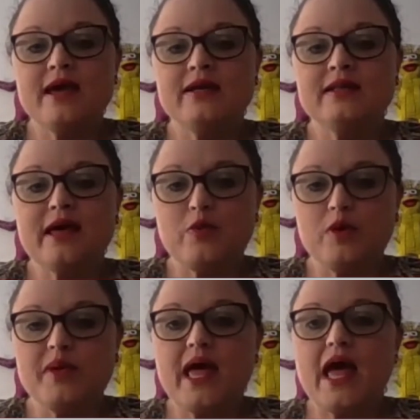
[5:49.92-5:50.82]
then they
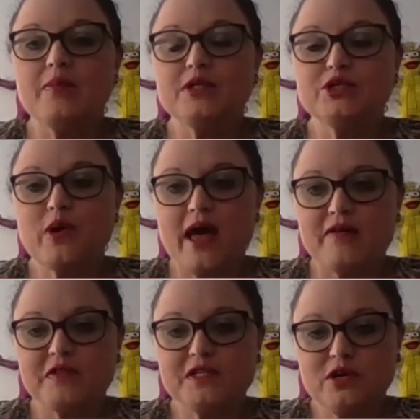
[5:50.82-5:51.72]
will be able to
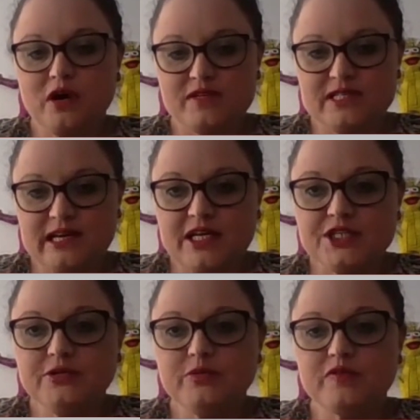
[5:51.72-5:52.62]
have this
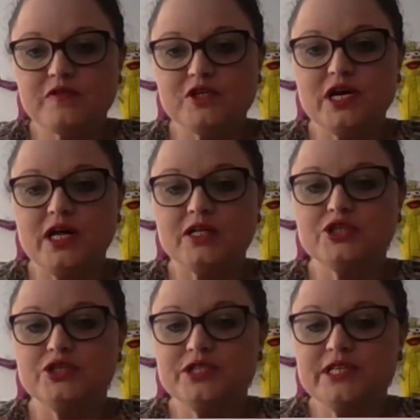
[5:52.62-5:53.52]
conversation with the child
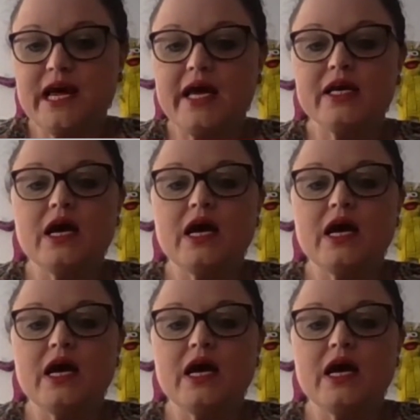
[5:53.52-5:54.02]
to say